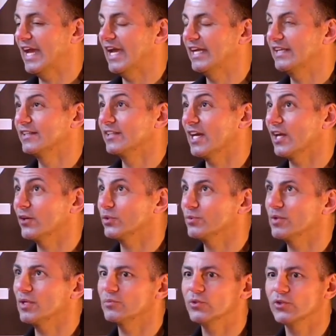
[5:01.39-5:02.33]
And I
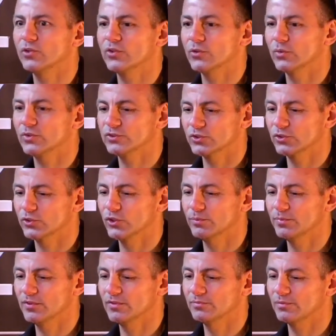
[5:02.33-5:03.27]
remember there was a
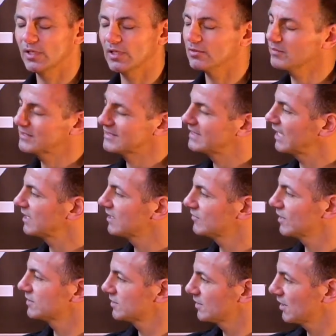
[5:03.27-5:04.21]
group of probably 10 of us